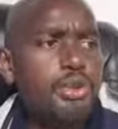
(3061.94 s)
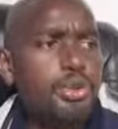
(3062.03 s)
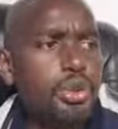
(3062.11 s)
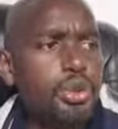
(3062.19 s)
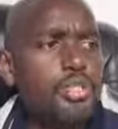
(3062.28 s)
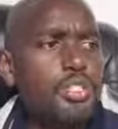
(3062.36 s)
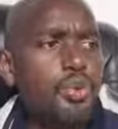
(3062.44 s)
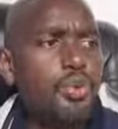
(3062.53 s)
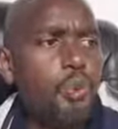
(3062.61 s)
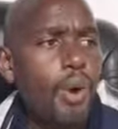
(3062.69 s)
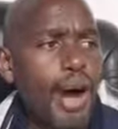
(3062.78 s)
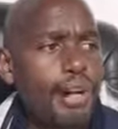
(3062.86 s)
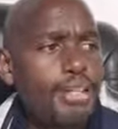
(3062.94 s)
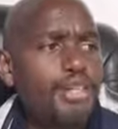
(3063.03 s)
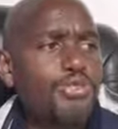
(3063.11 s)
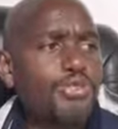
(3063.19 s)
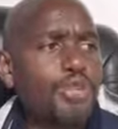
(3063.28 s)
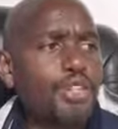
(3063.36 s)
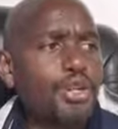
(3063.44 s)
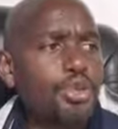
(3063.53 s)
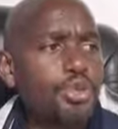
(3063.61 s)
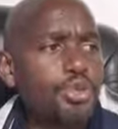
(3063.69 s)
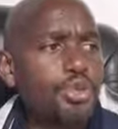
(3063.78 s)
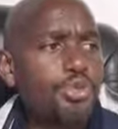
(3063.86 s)
because he worked for the
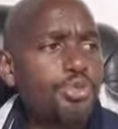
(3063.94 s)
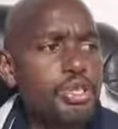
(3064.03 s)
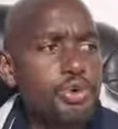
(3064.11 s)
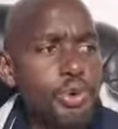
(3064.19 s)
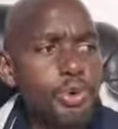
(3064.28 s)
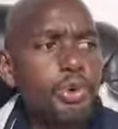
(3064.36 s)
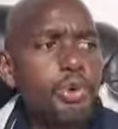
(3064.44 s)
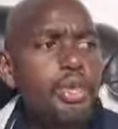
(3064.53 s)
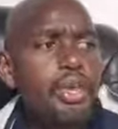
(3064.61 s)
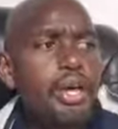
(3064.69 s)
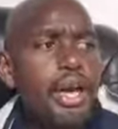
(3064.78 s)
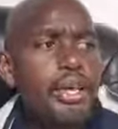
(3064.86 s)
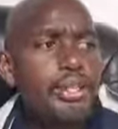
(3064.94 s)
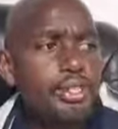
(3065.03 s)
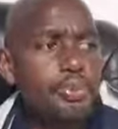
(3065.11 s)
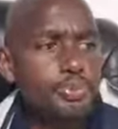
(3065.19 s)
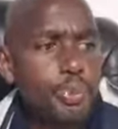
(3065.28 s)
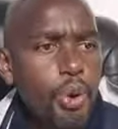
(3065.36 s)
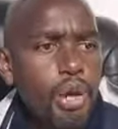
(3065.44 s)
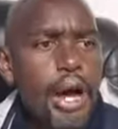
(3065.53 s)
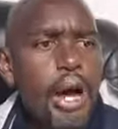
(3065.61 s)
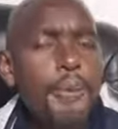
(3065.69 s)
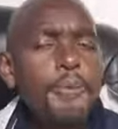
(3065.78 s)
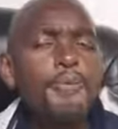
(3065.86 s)
good of his people and spoke
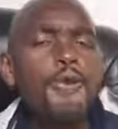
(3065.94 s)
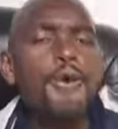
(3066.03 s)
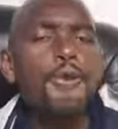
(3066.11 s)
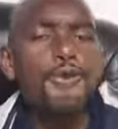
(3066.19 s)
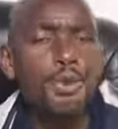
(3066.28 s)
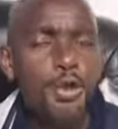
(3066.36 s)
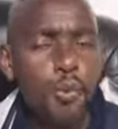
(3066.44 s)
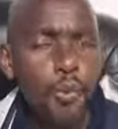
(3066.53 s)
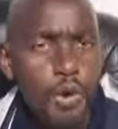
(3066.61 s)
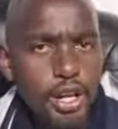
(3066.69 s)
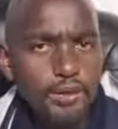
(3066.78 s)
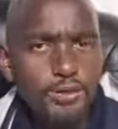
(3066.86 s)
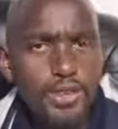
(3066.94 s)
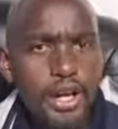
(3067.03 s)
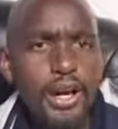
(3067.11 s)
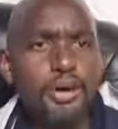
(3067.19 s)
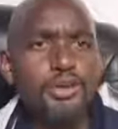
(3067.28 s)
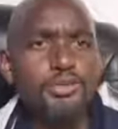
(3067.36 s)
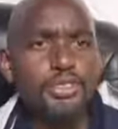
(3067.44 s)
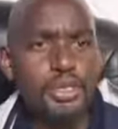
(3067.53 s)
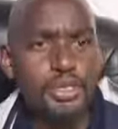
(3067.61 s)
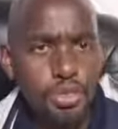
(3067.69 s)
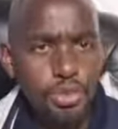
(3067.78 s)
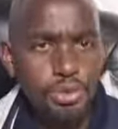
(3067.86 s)
up for the welfare of
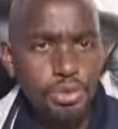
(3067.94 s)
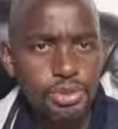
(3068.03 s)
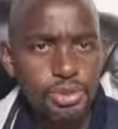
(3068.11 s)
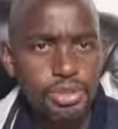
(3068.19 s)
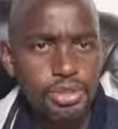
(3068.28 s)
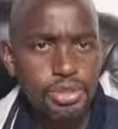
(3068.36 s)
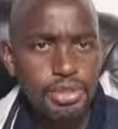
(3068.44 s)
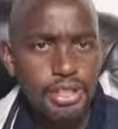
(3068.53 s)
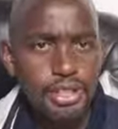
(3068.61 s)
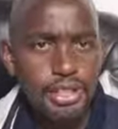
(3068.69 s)
the Jews.